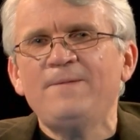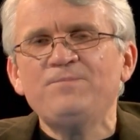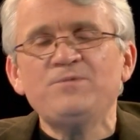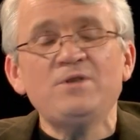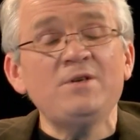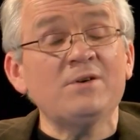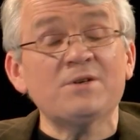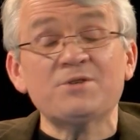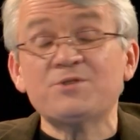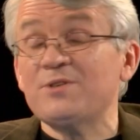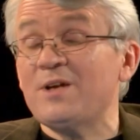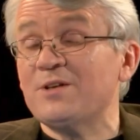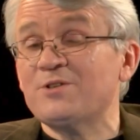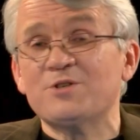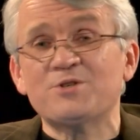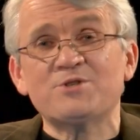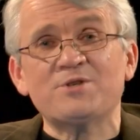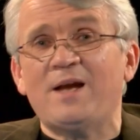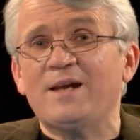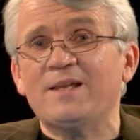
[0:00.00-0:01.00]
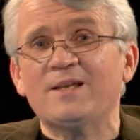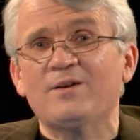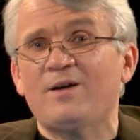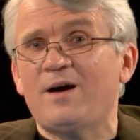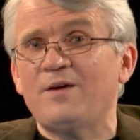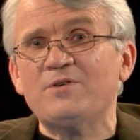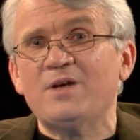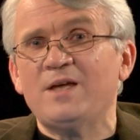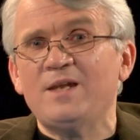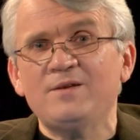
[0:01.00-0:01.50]
You've got such a stunning
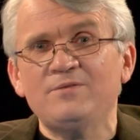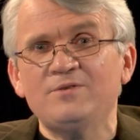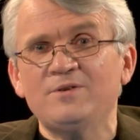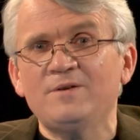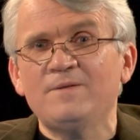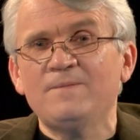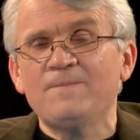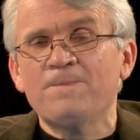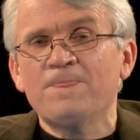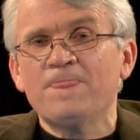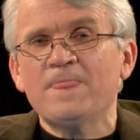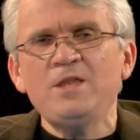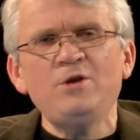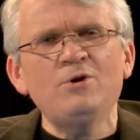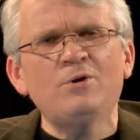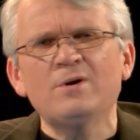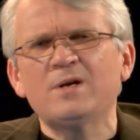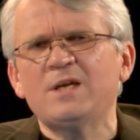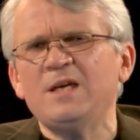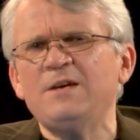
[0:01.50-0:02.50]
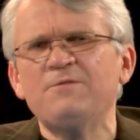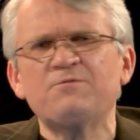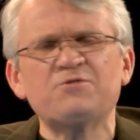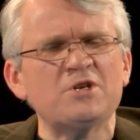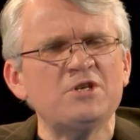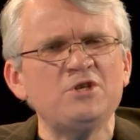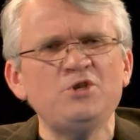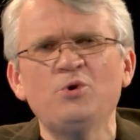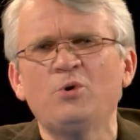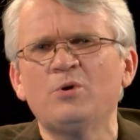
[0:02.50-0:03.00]
life ahead of you. Your gifts
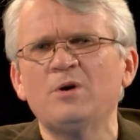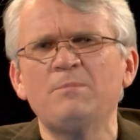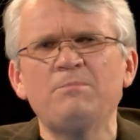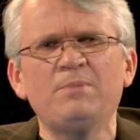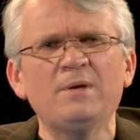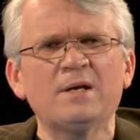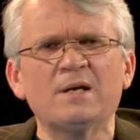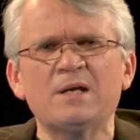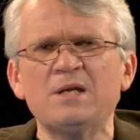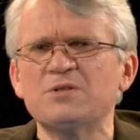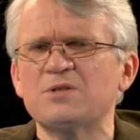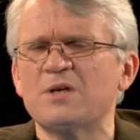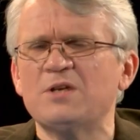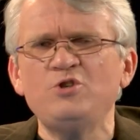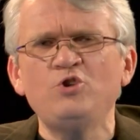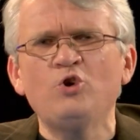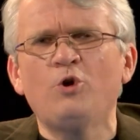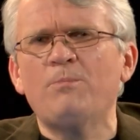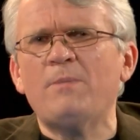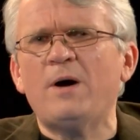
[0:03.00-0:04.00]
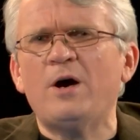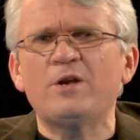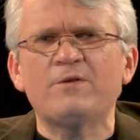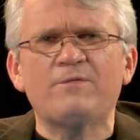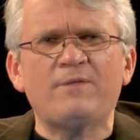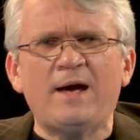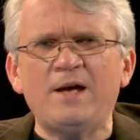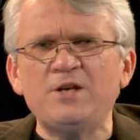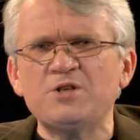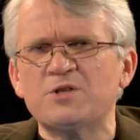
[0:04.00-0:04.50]
and your abilities and your
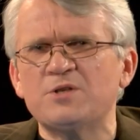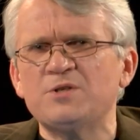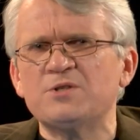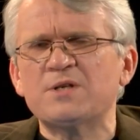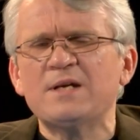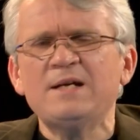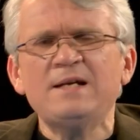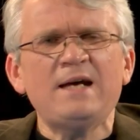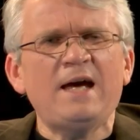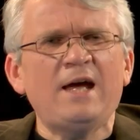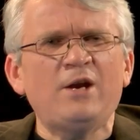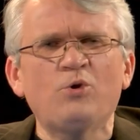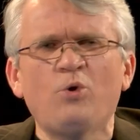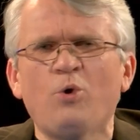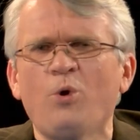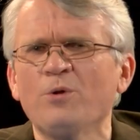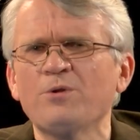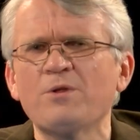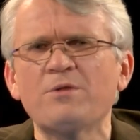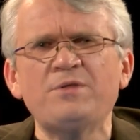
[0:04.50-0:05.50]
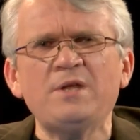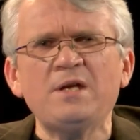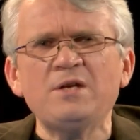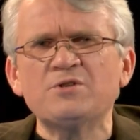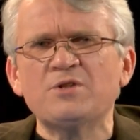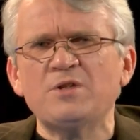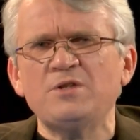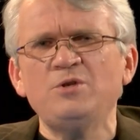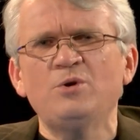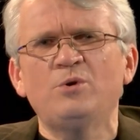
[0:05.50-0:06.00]
motivations and all the things
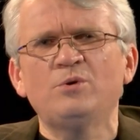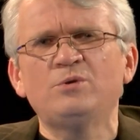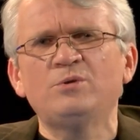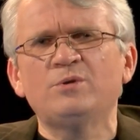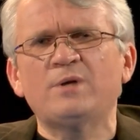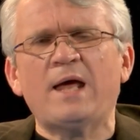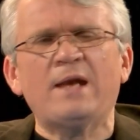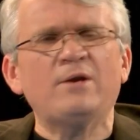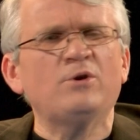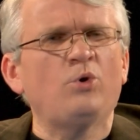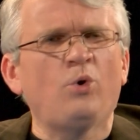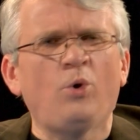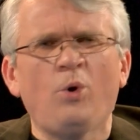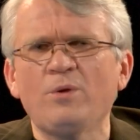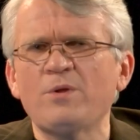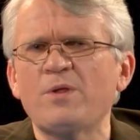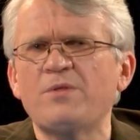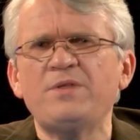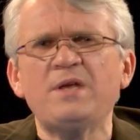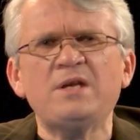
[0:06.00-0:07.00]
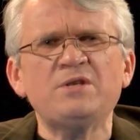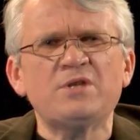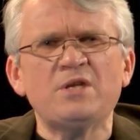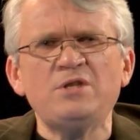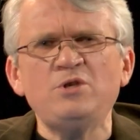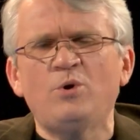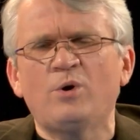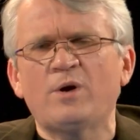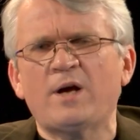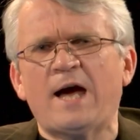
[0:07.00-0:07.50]
that you're good at and all the things that
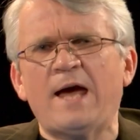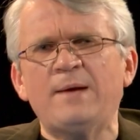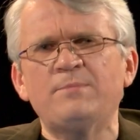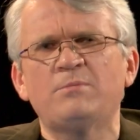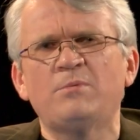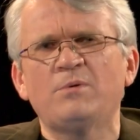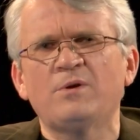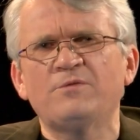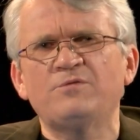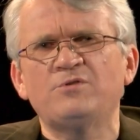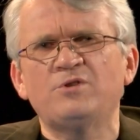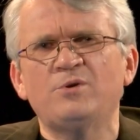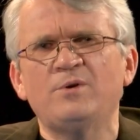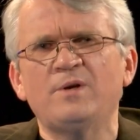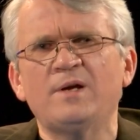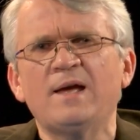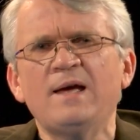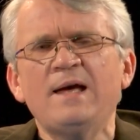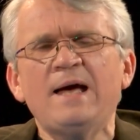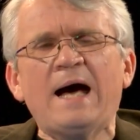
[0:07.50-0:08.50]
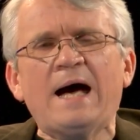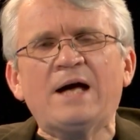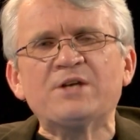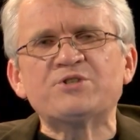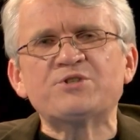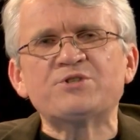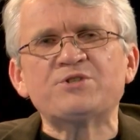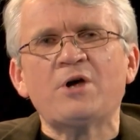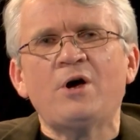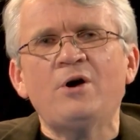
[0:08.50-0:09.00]
you're capable of doing are
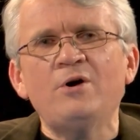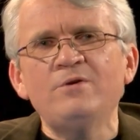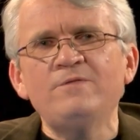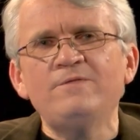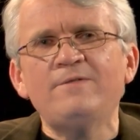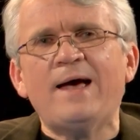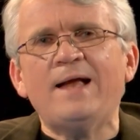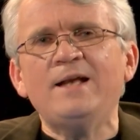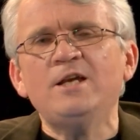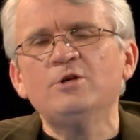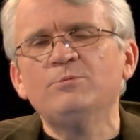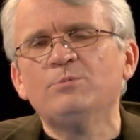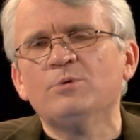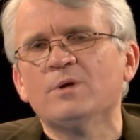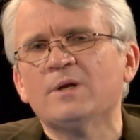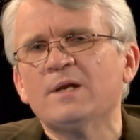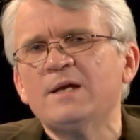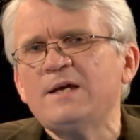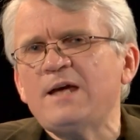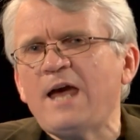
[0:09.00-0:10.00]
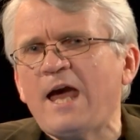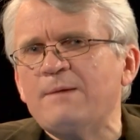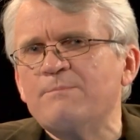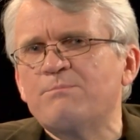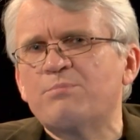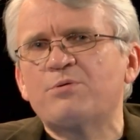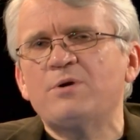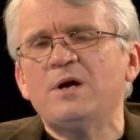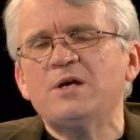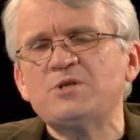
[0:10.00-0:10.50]
so valuable and
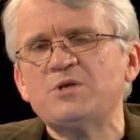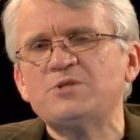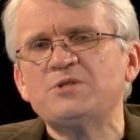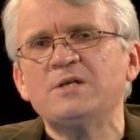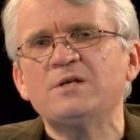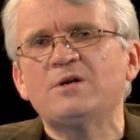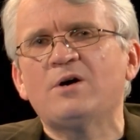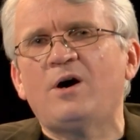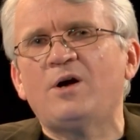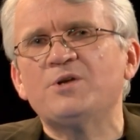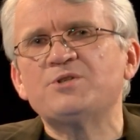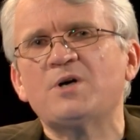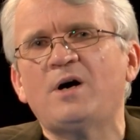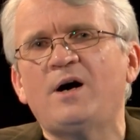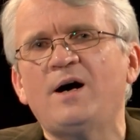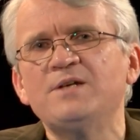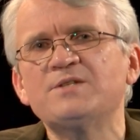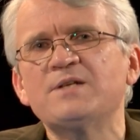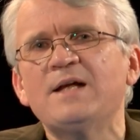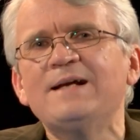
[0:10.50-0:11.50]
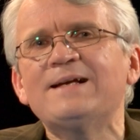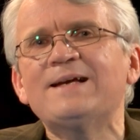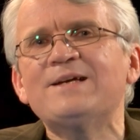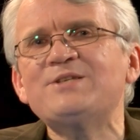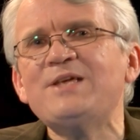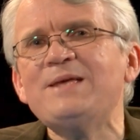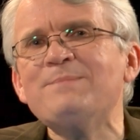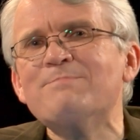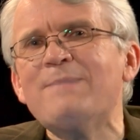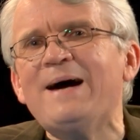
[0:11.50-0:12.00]
precious in God's eyes because
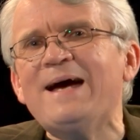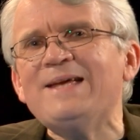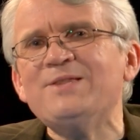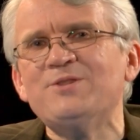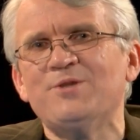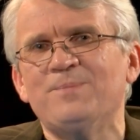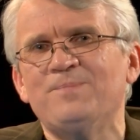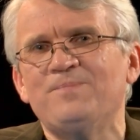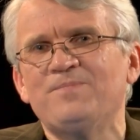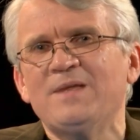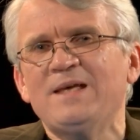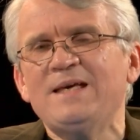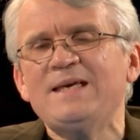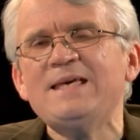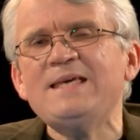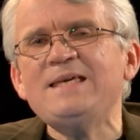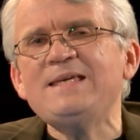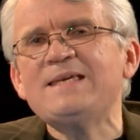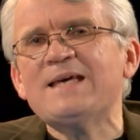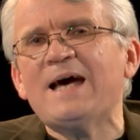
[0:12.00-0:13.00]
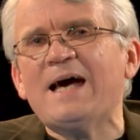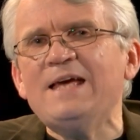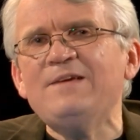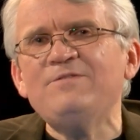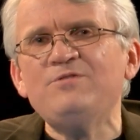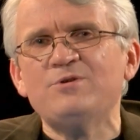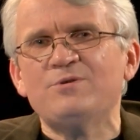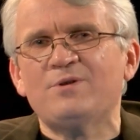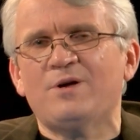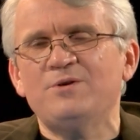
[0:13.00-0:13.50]
he made them. He gave
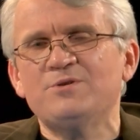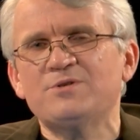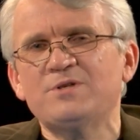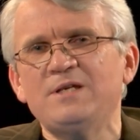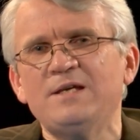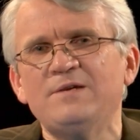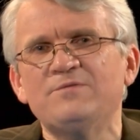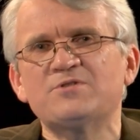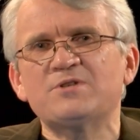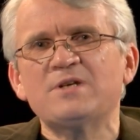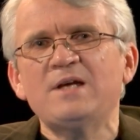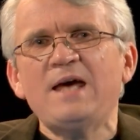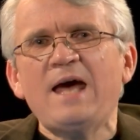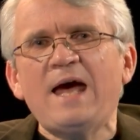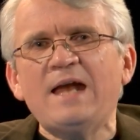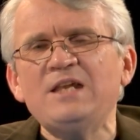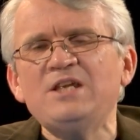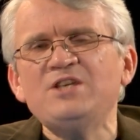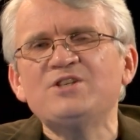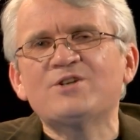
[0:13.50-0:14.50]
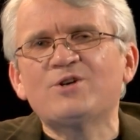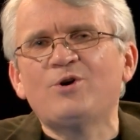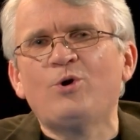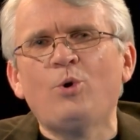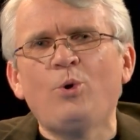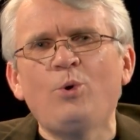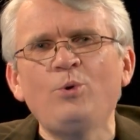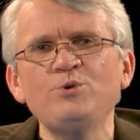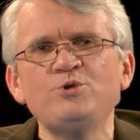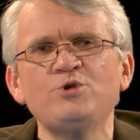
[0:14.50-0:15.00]
you those gifts and he's
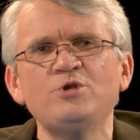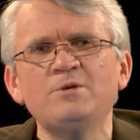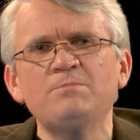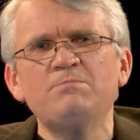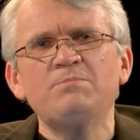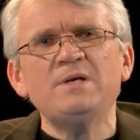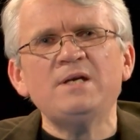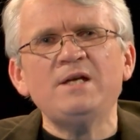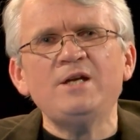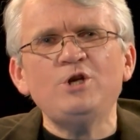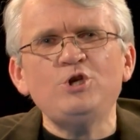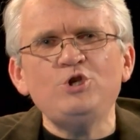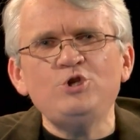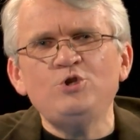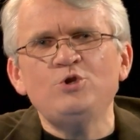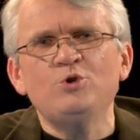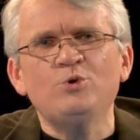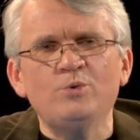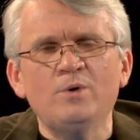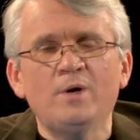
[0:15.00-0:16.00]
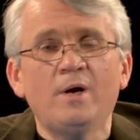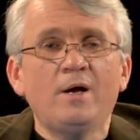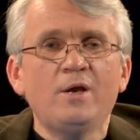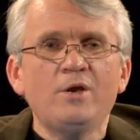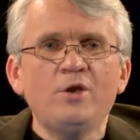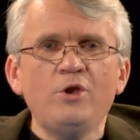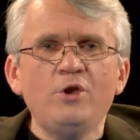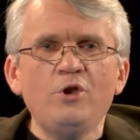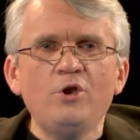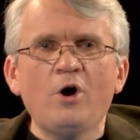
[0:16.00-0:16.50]
called you to be you.
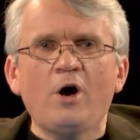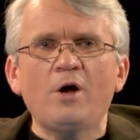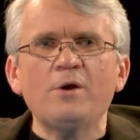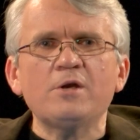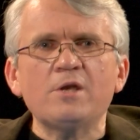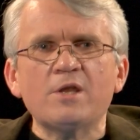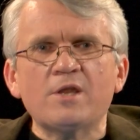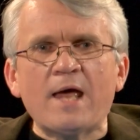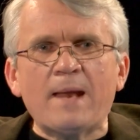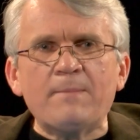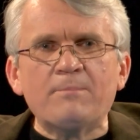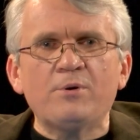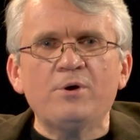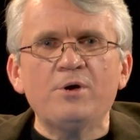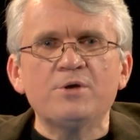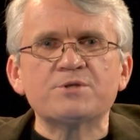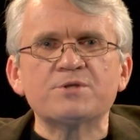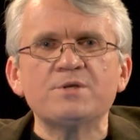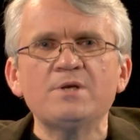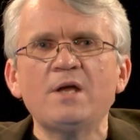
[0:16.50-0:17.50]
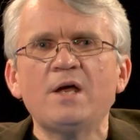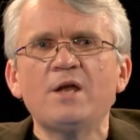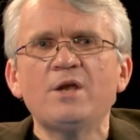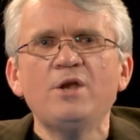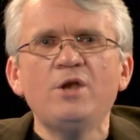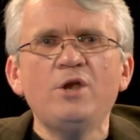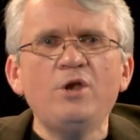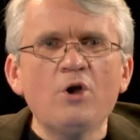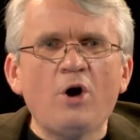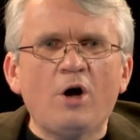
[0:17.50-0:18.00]
Not that person,
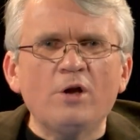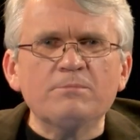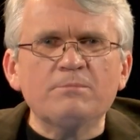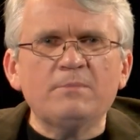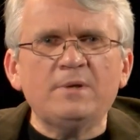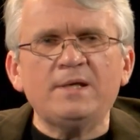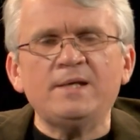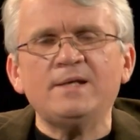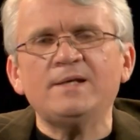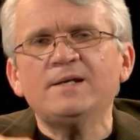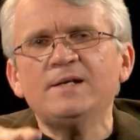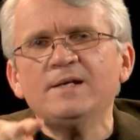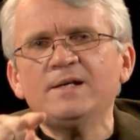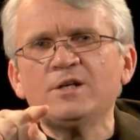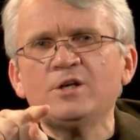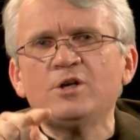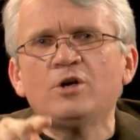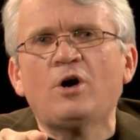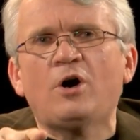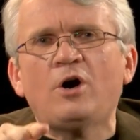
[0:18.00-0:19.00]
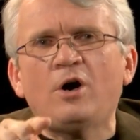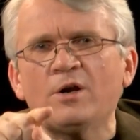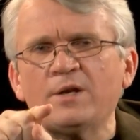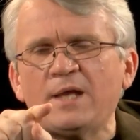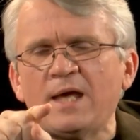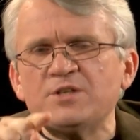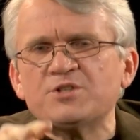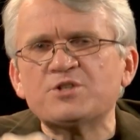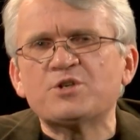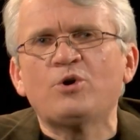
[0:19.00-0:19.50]
not me. God
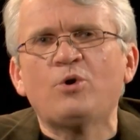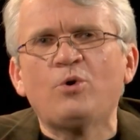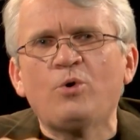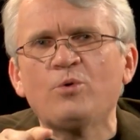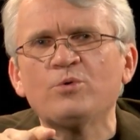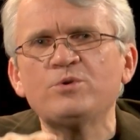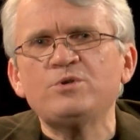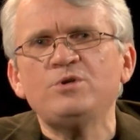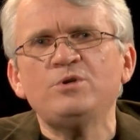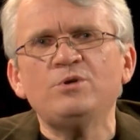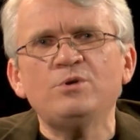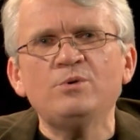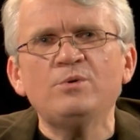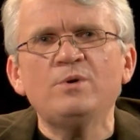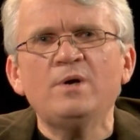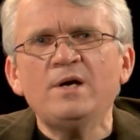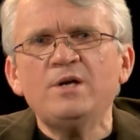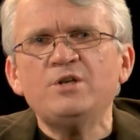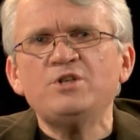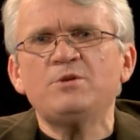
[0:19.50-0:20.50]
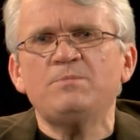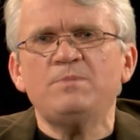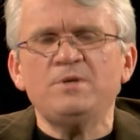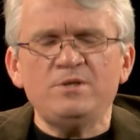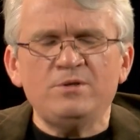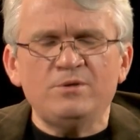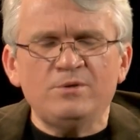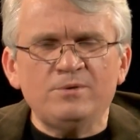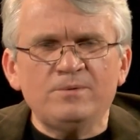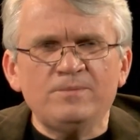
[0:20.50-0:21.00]
has called you to be
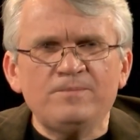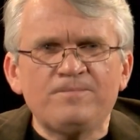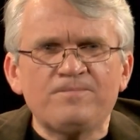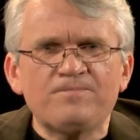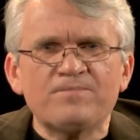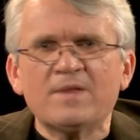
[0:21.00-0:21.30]
you.